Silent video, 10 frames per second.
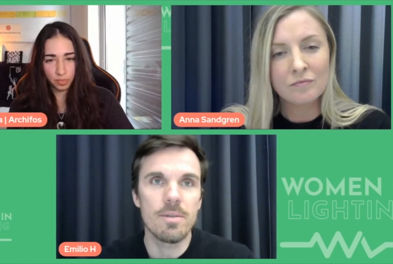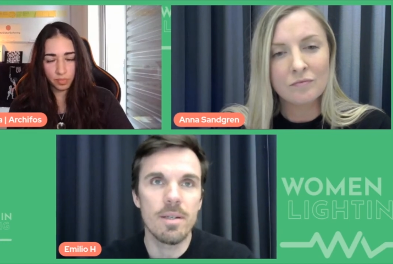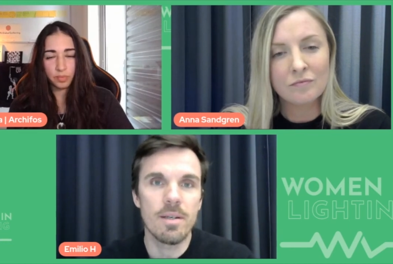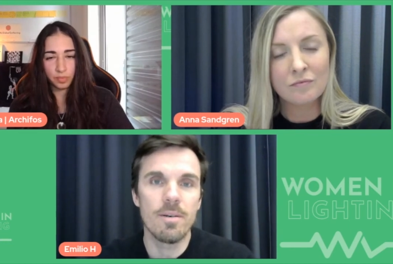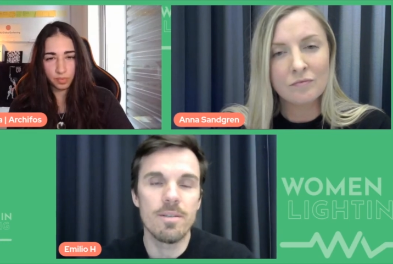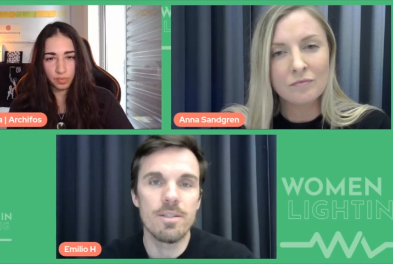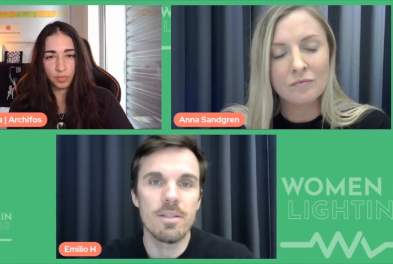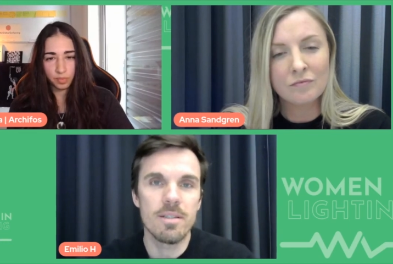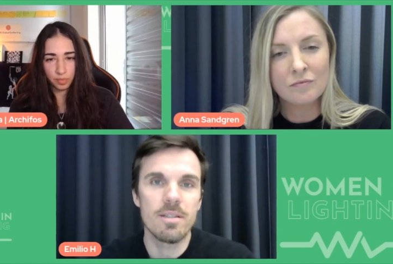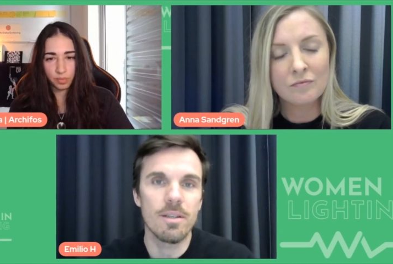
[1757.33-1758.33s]
Speaker 1: encourage the
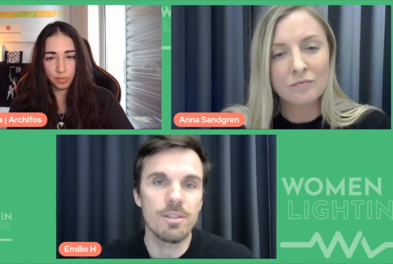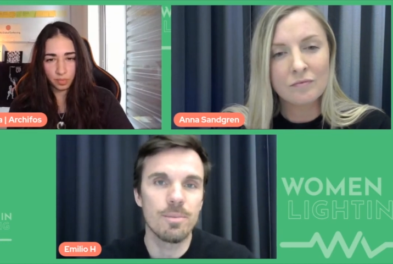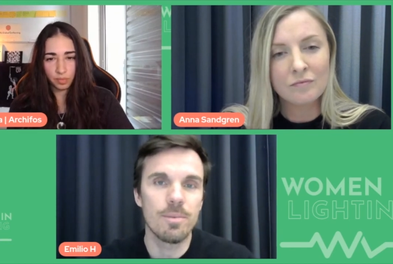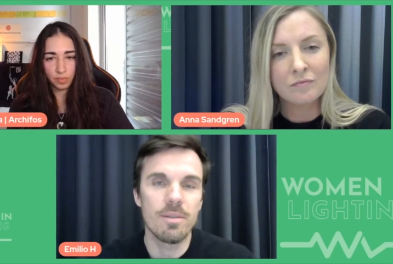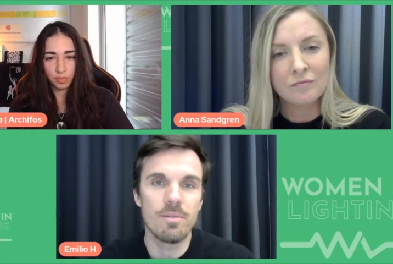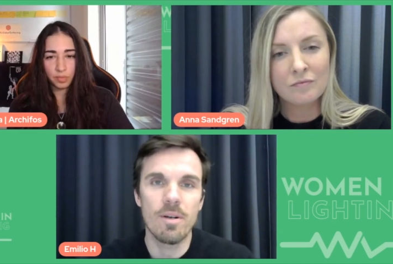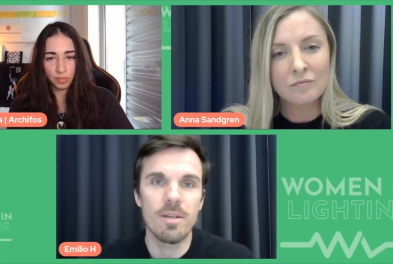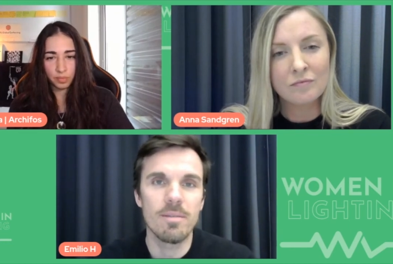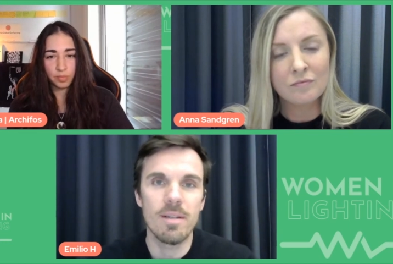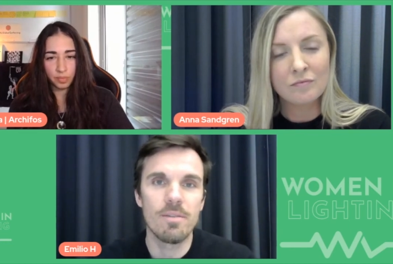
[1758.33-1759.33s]
discussion with the right
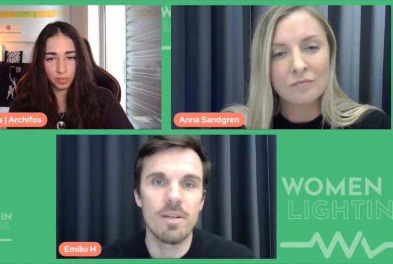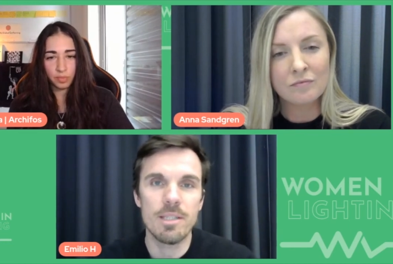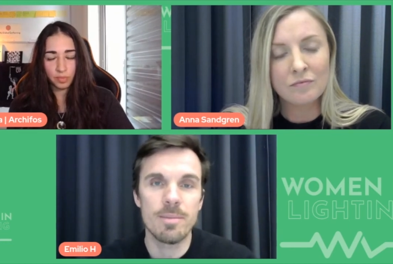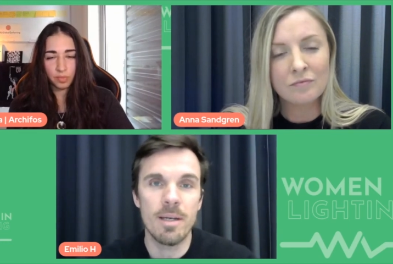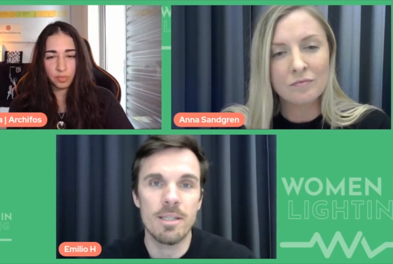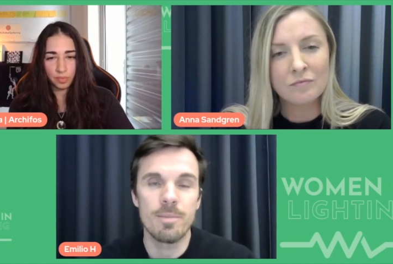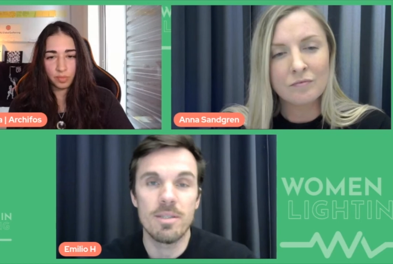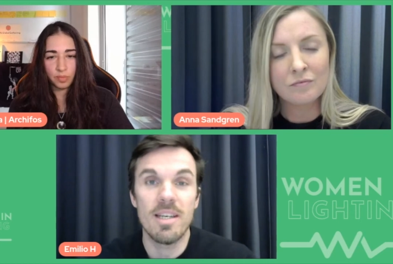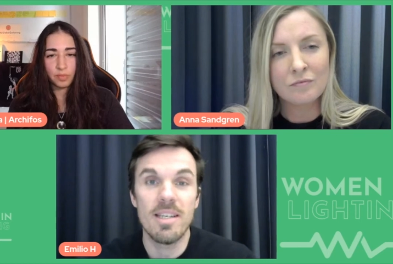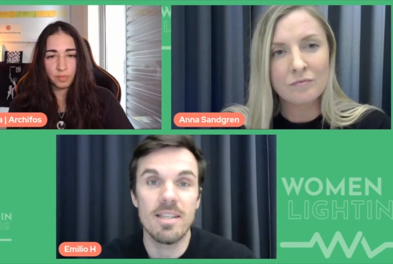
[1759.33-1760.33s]
level of
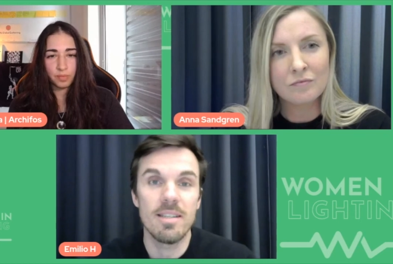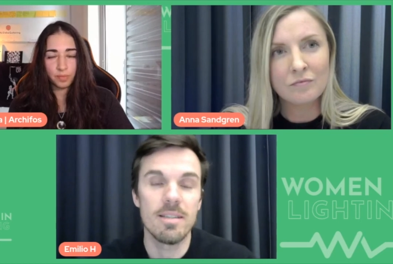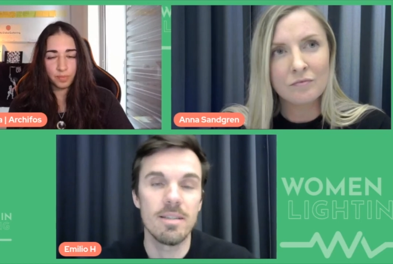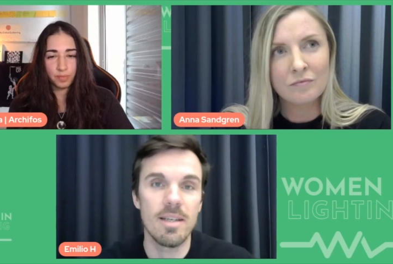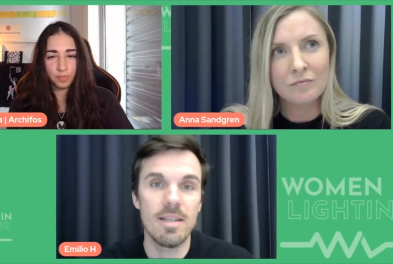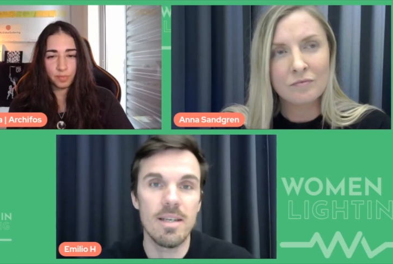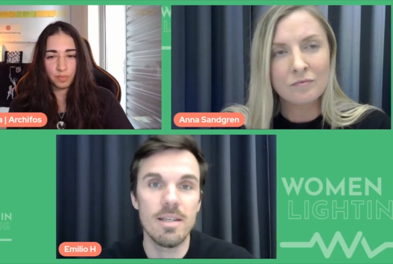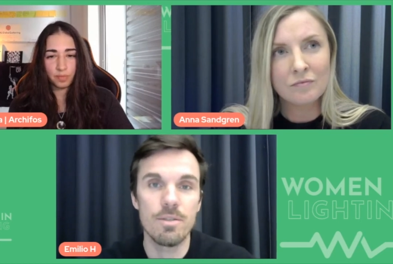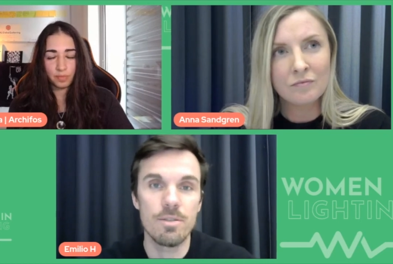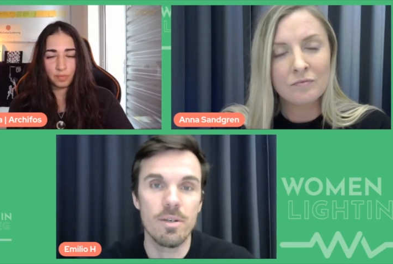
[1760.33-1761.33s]
expertise in, in the
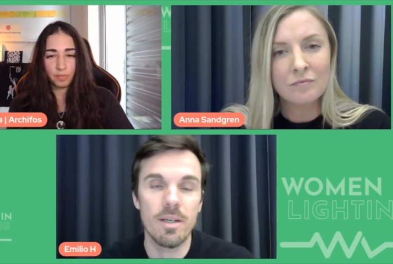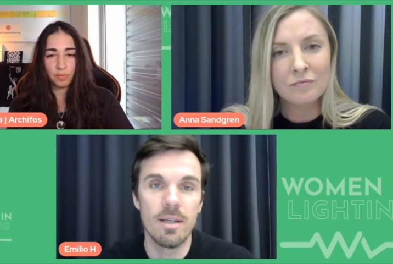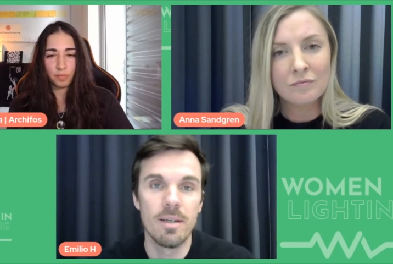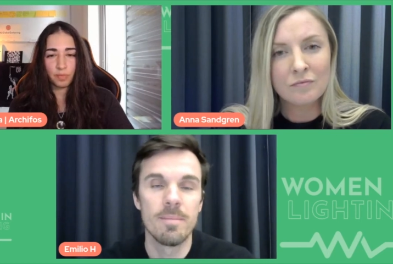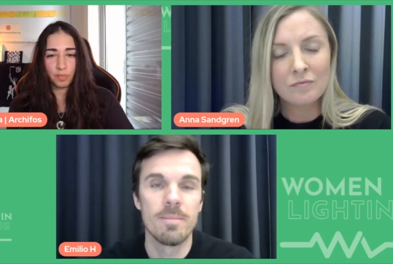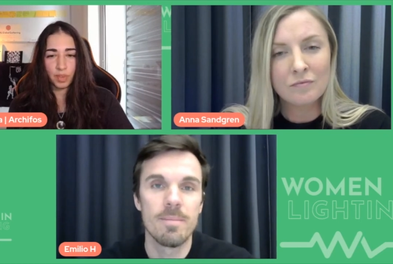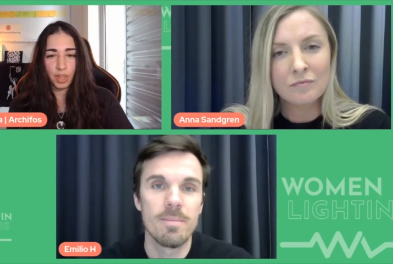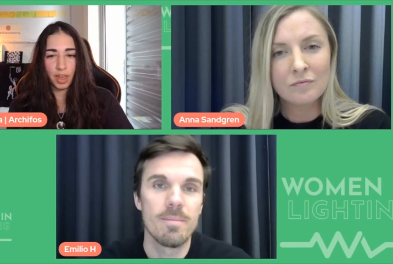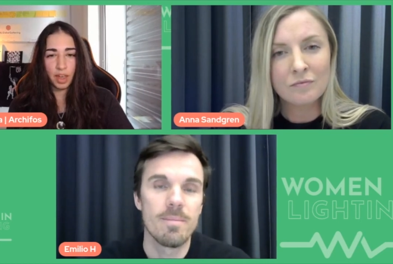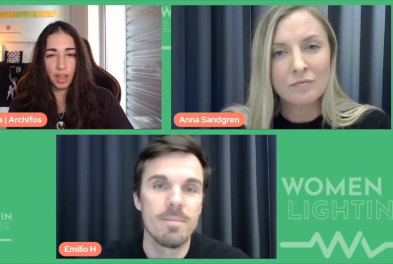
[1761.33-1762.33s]
industry.
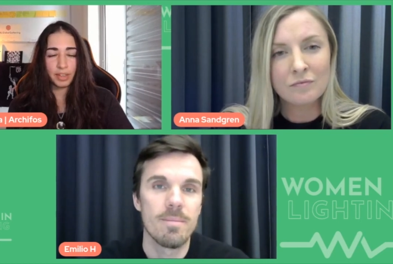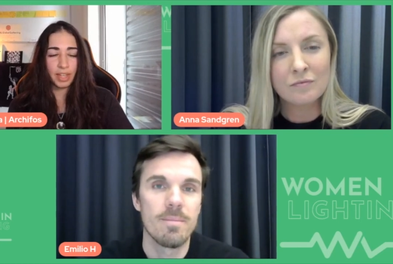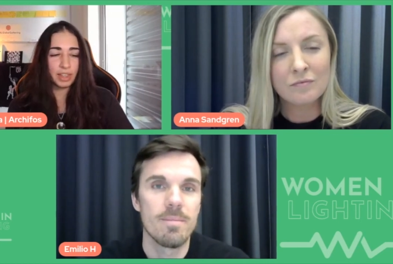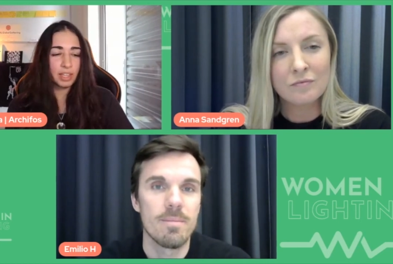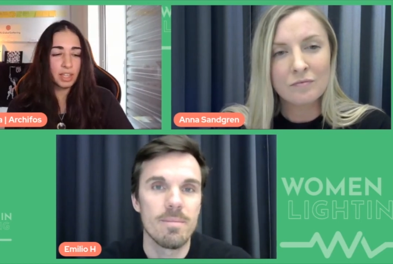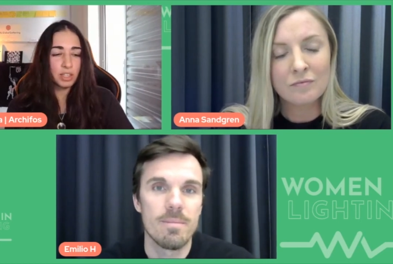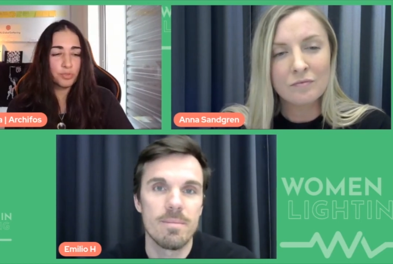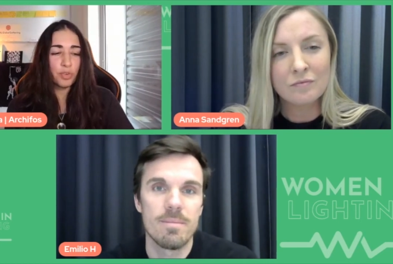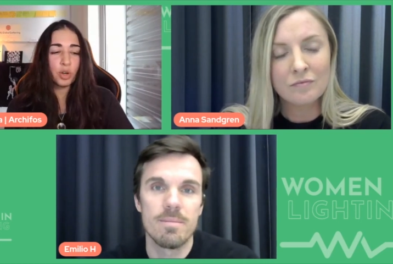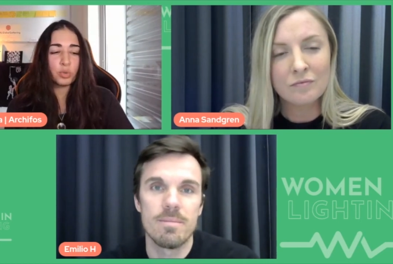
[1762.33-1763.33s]
Speaker 2: Yeah, and I think that
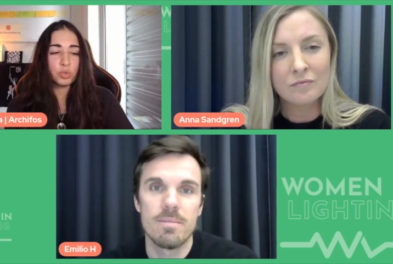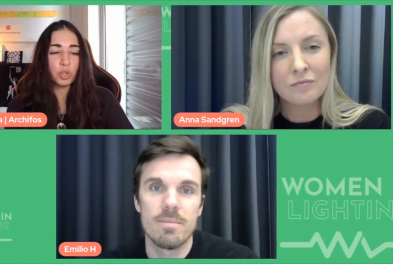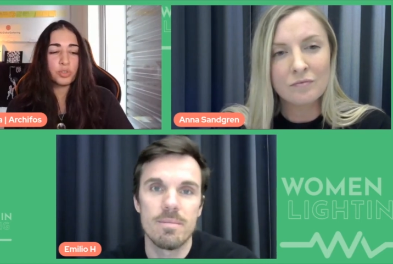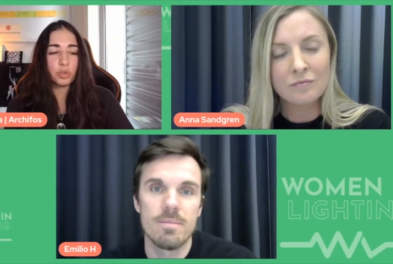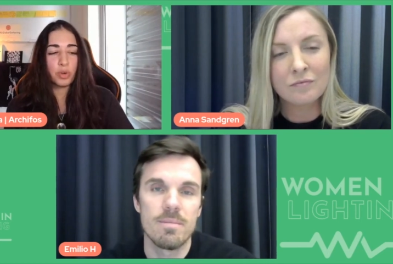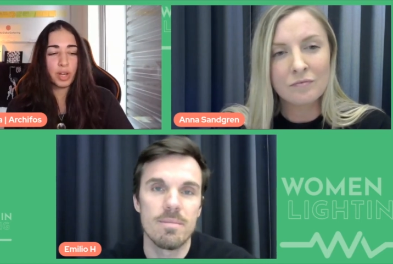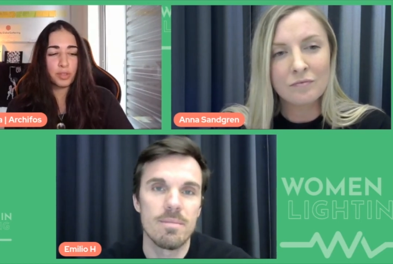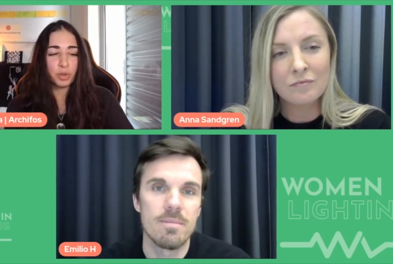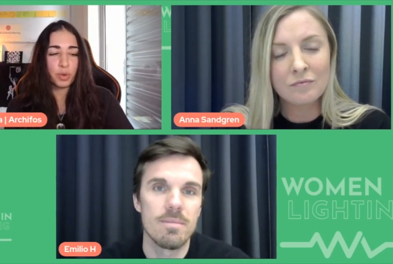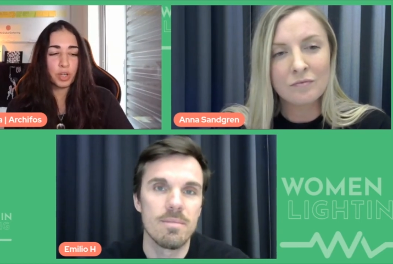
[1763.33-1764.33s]
follows also
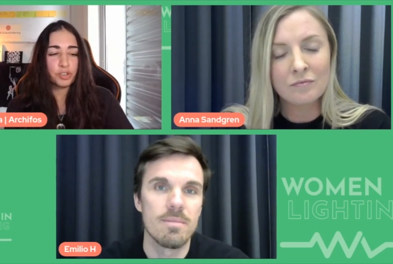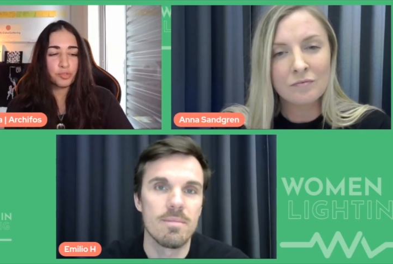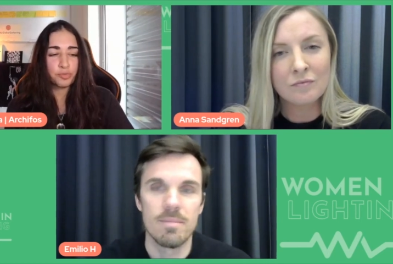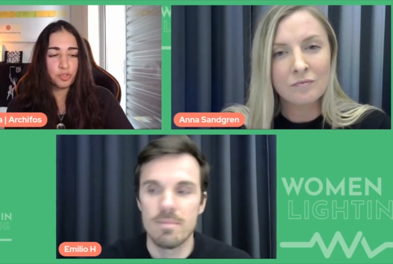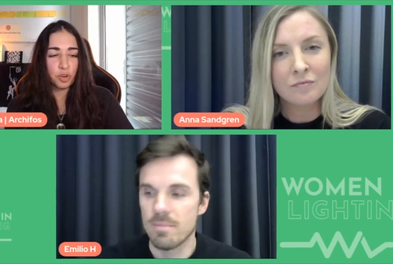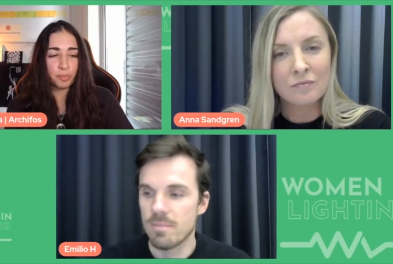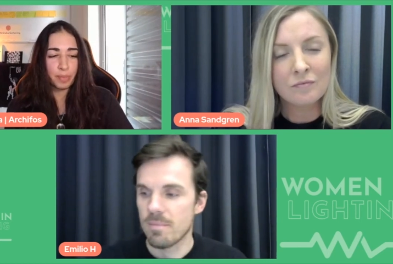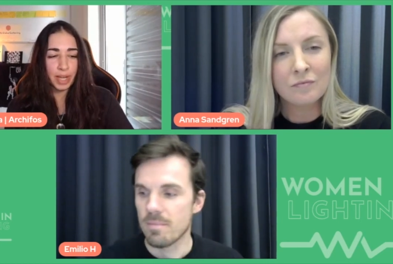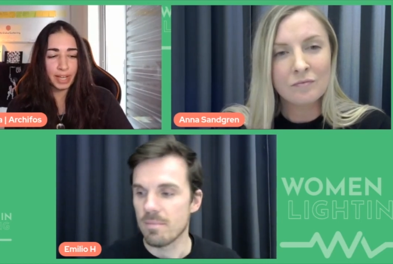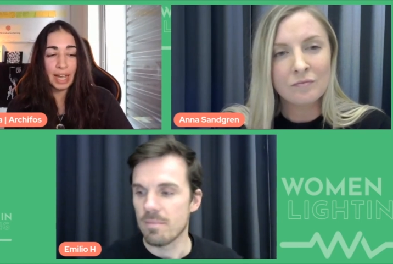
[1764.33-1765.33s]
another question from
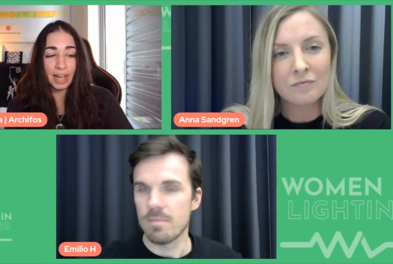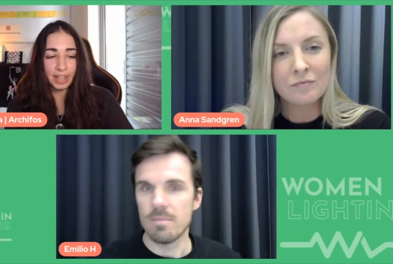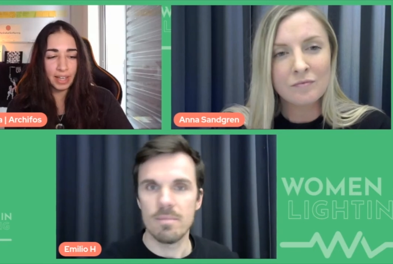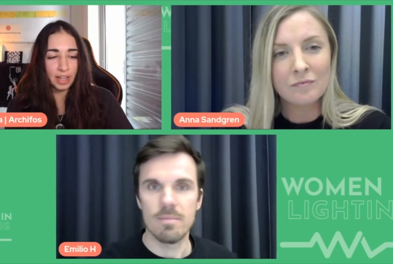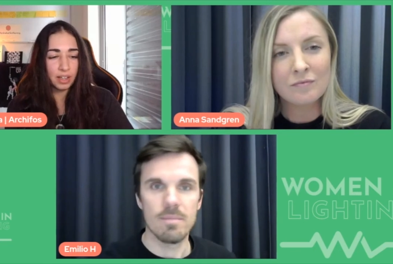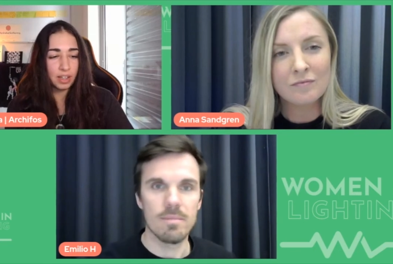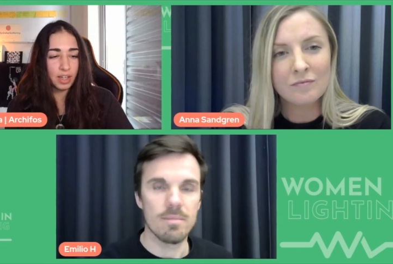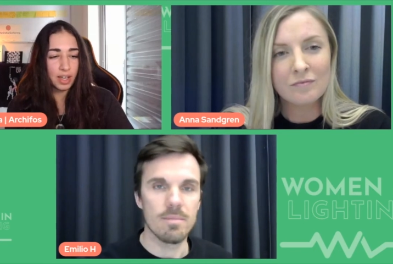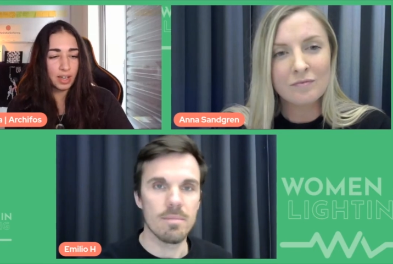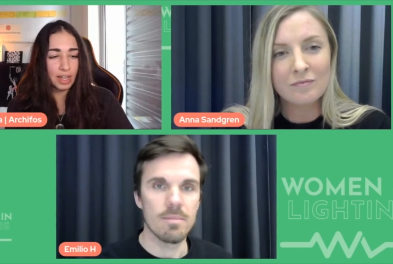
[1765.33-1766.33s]
uh, Kaya, uh,